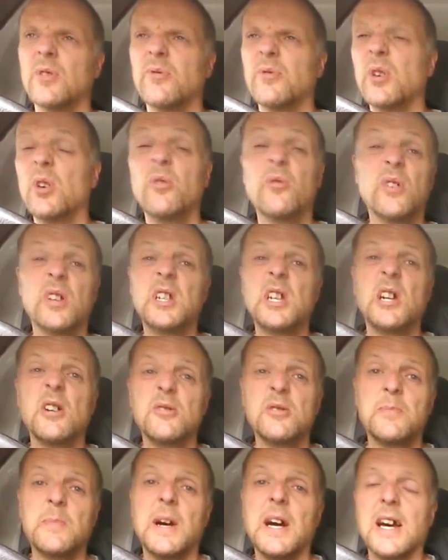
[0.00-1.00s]
a few
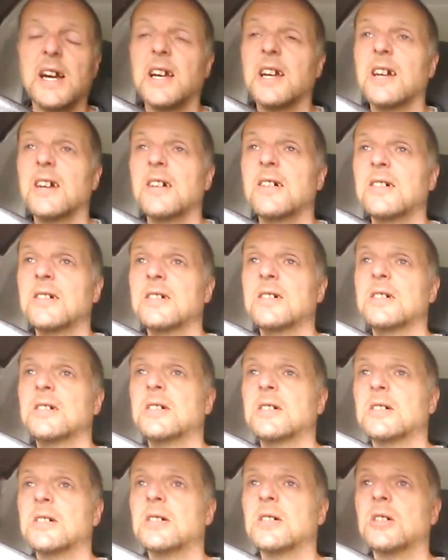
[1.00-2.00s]
videos back,
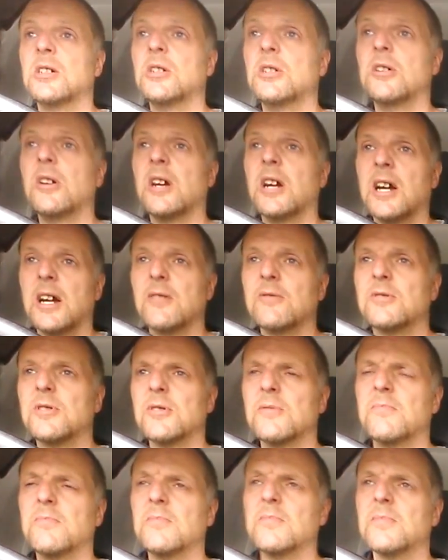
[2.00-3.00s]
you know, how to